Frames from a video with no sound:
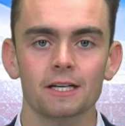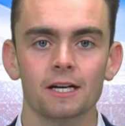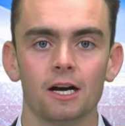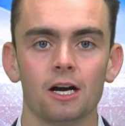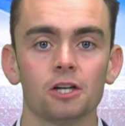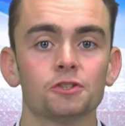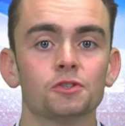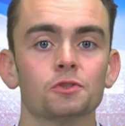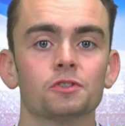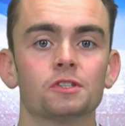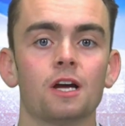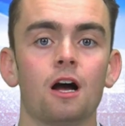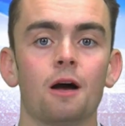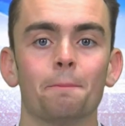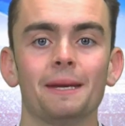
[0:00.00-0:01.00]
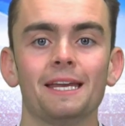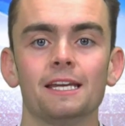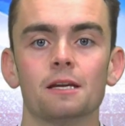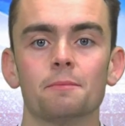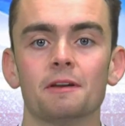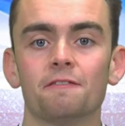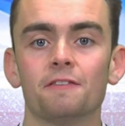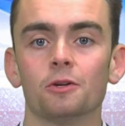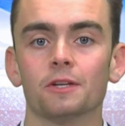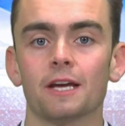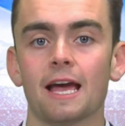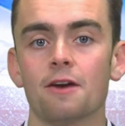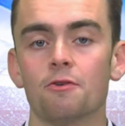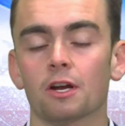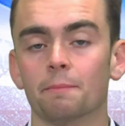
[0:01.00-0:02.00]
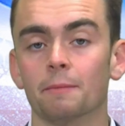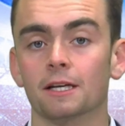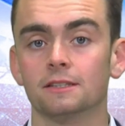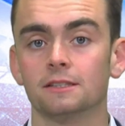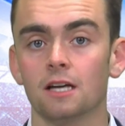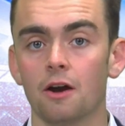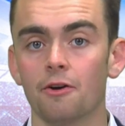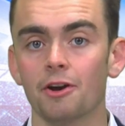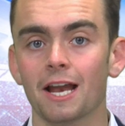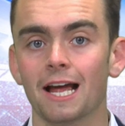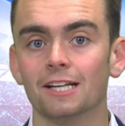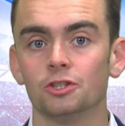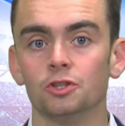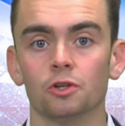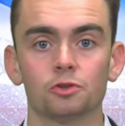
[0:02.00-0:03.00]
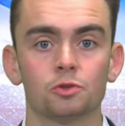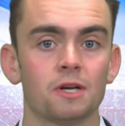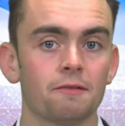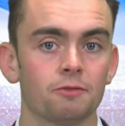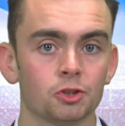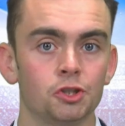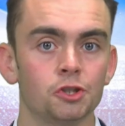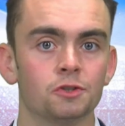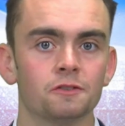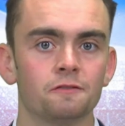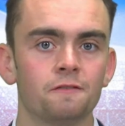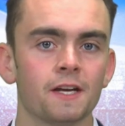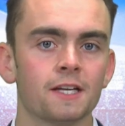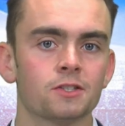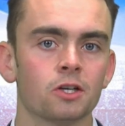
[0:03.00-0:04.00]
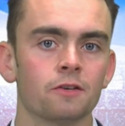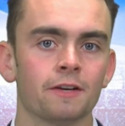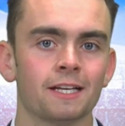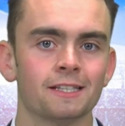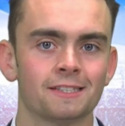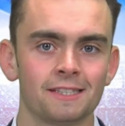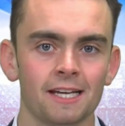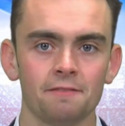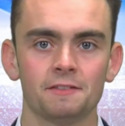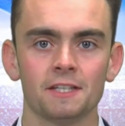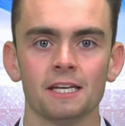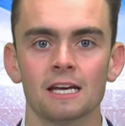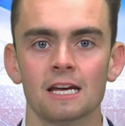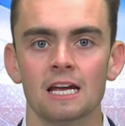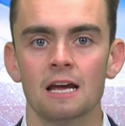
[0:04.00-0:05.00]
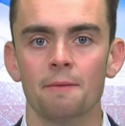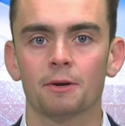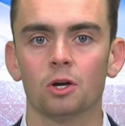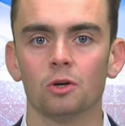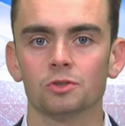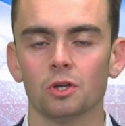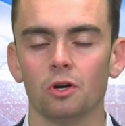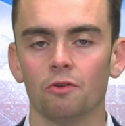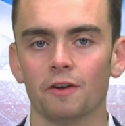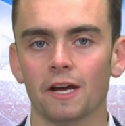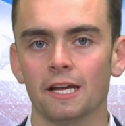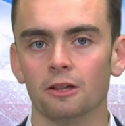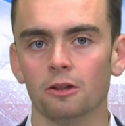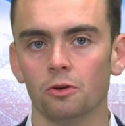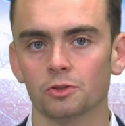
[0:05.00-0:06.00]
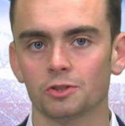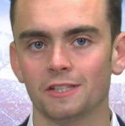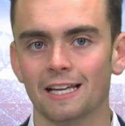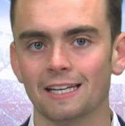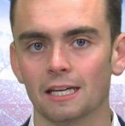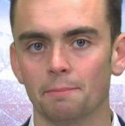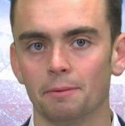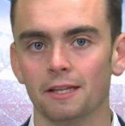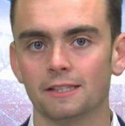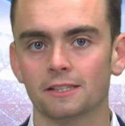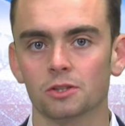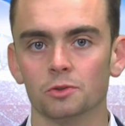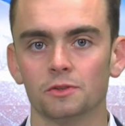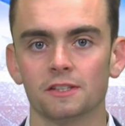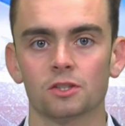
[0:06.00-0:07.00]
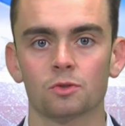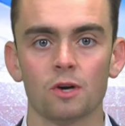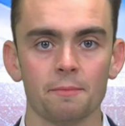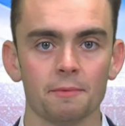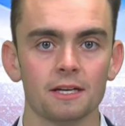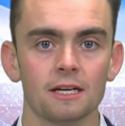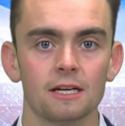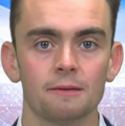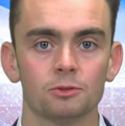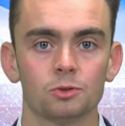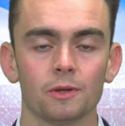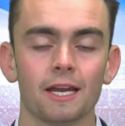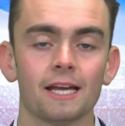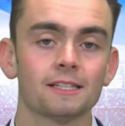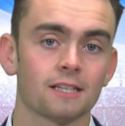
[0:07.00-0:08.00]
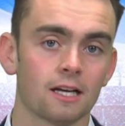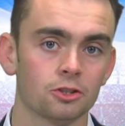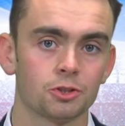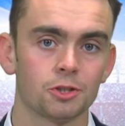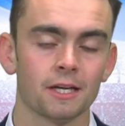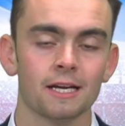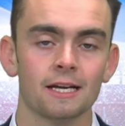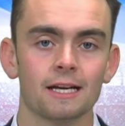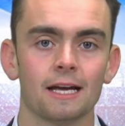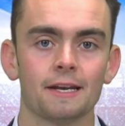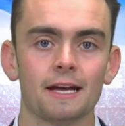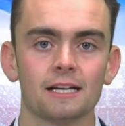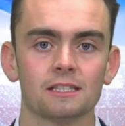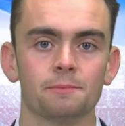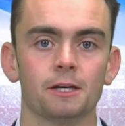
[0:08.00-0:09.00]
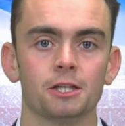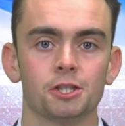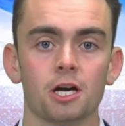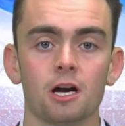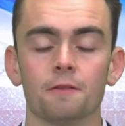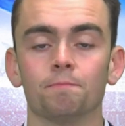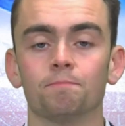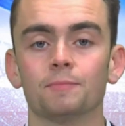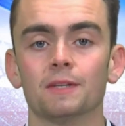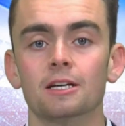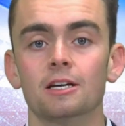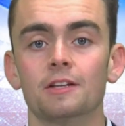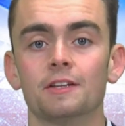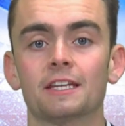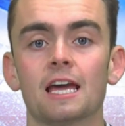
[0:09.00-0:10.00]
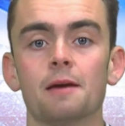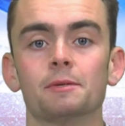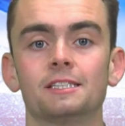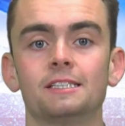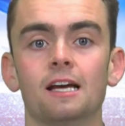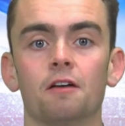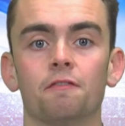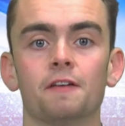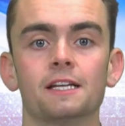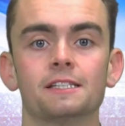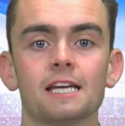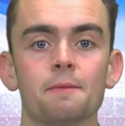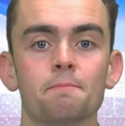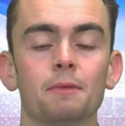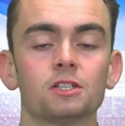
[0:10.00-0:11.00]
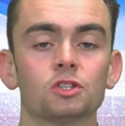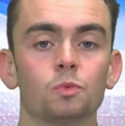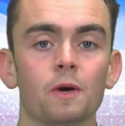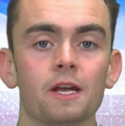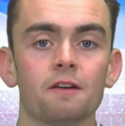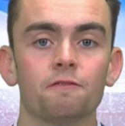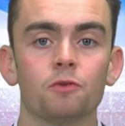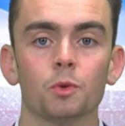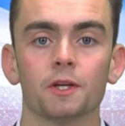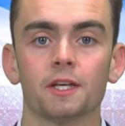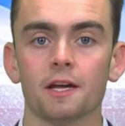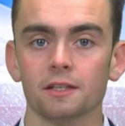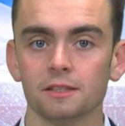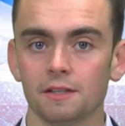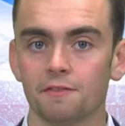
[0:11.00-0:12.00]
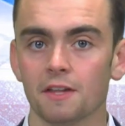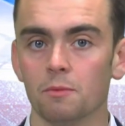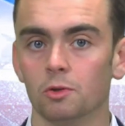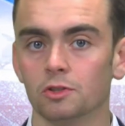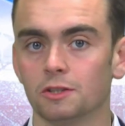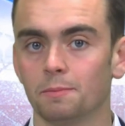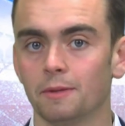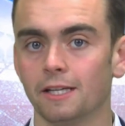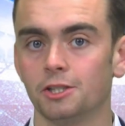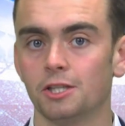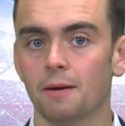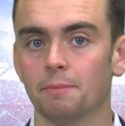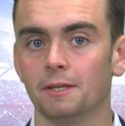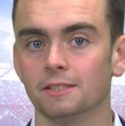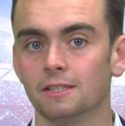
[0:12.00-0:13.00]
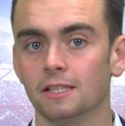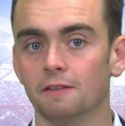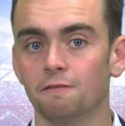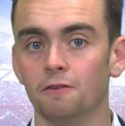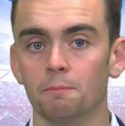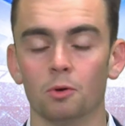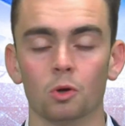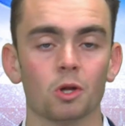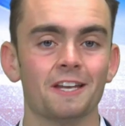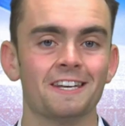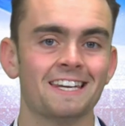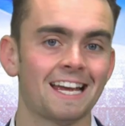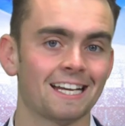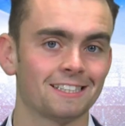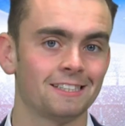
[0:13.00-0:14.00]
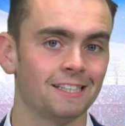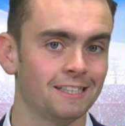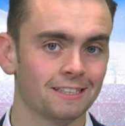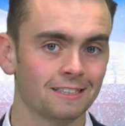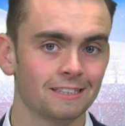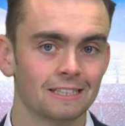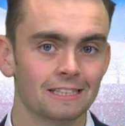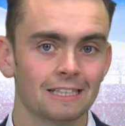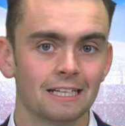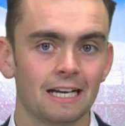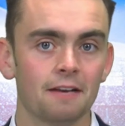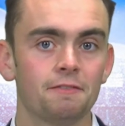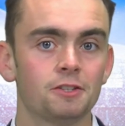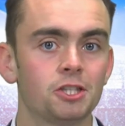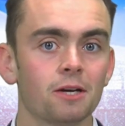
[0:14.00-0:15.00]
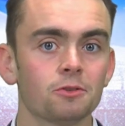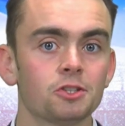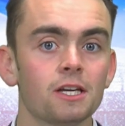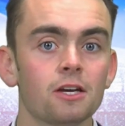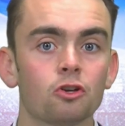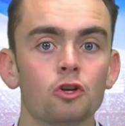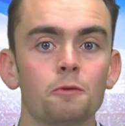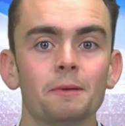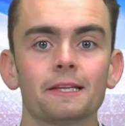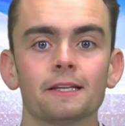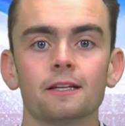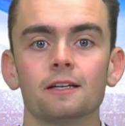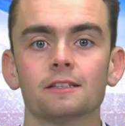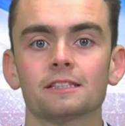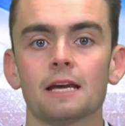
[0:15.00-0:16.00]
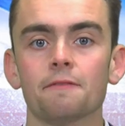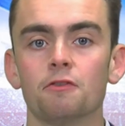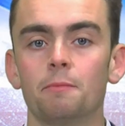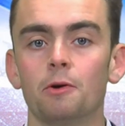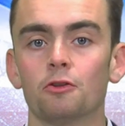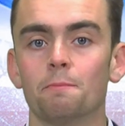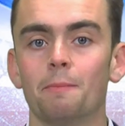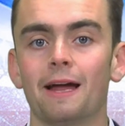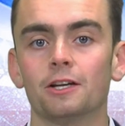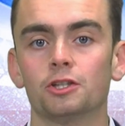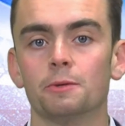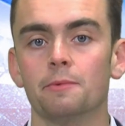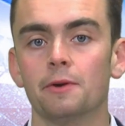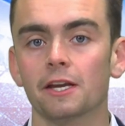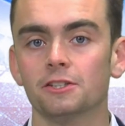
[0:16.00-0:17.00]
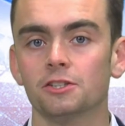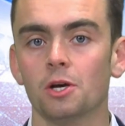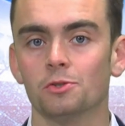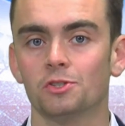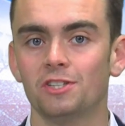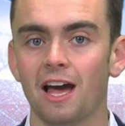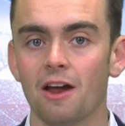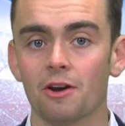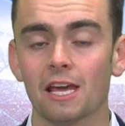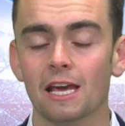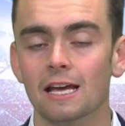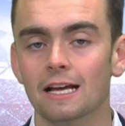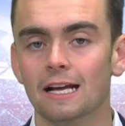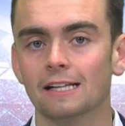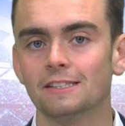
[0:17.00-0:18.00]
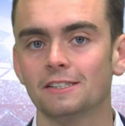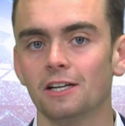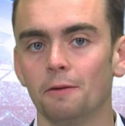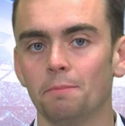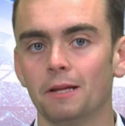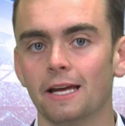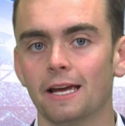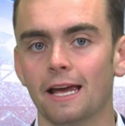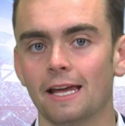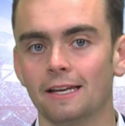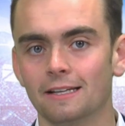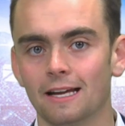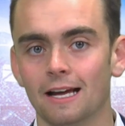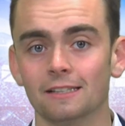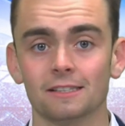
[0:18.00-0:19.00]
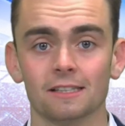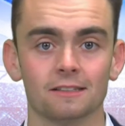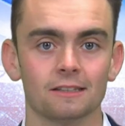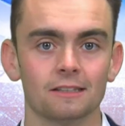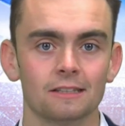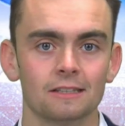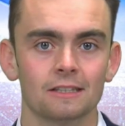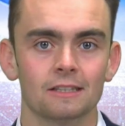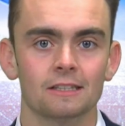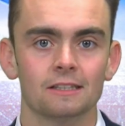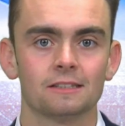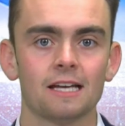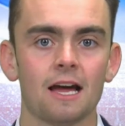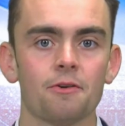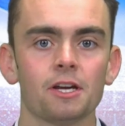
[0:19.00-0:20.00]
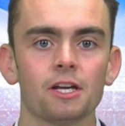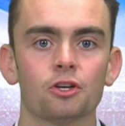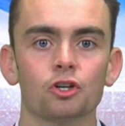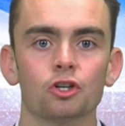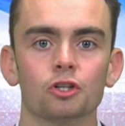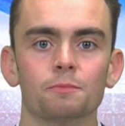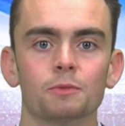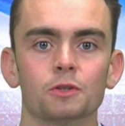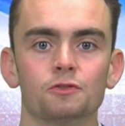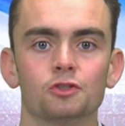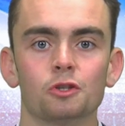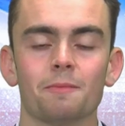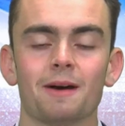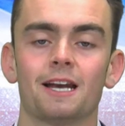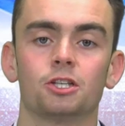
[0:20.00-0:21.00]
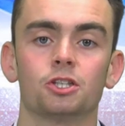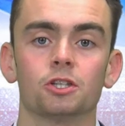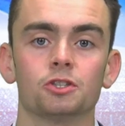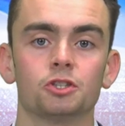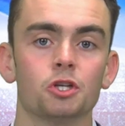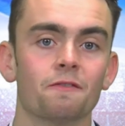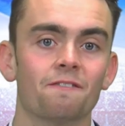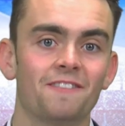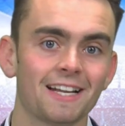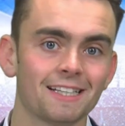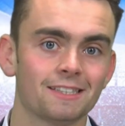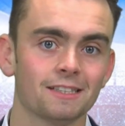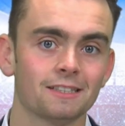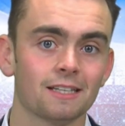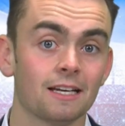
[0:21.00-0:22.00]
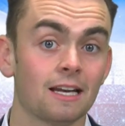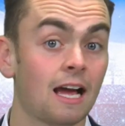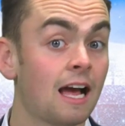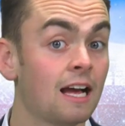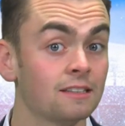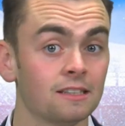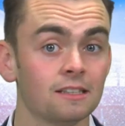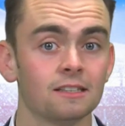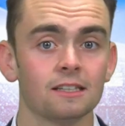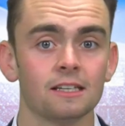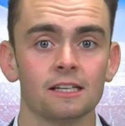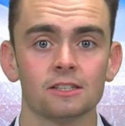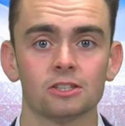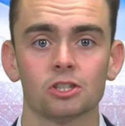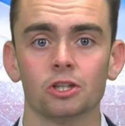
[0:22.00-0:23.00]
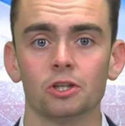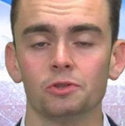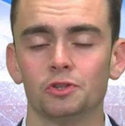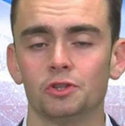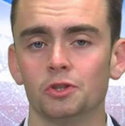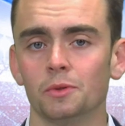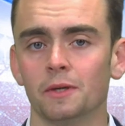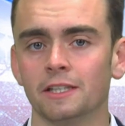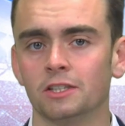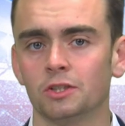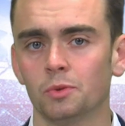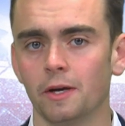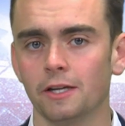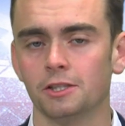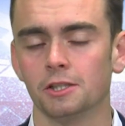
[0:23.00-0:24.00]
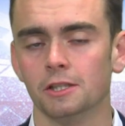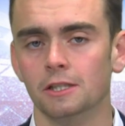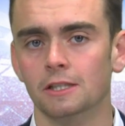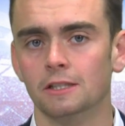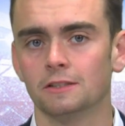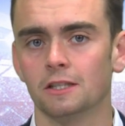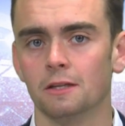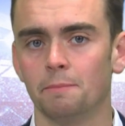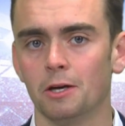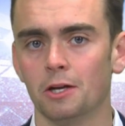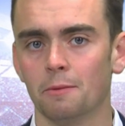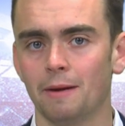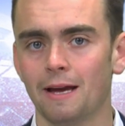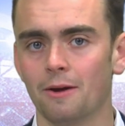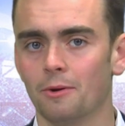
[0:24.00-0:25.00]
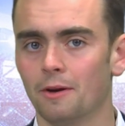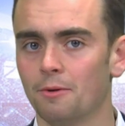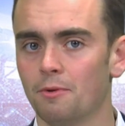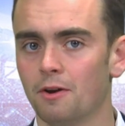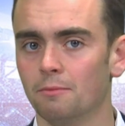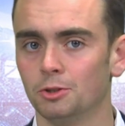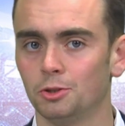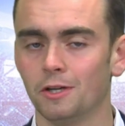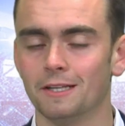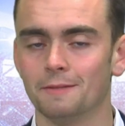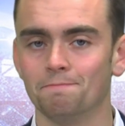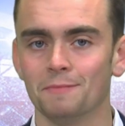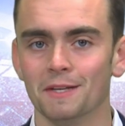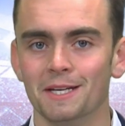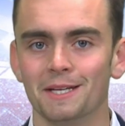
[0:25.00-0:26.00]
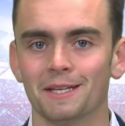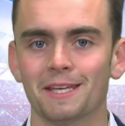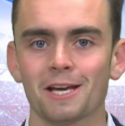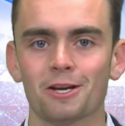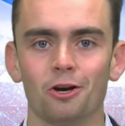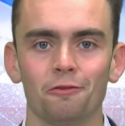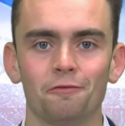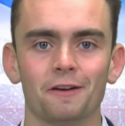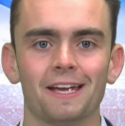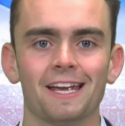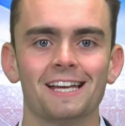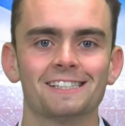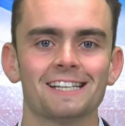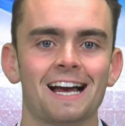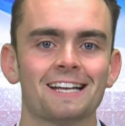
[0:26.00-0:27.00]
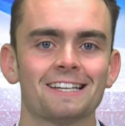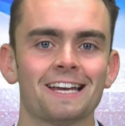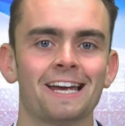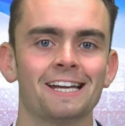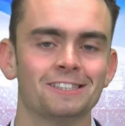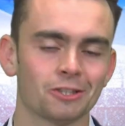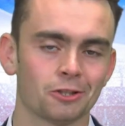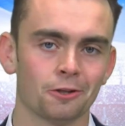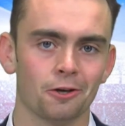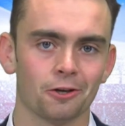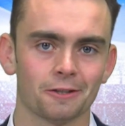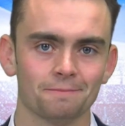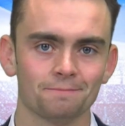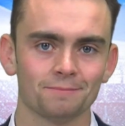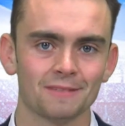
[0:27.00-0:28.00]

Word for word: Arsenal's Armenian midfielder Henrik Mkhitaryan has not travelled due to fears over his safety because of a long-standing political disagreement between his country and Azerbaijan. The game itself is a must win for the Gunners if they want to play Champions League football next season. And for Chelsea, it could be the last game for both manager Maurizio Sarri and star player Eden Hazard. Sarri could move to managerless Juventus, and Hazard is close to a switch to the Bernabeu and Real Madrid. Kickoff is at 8 o'clock.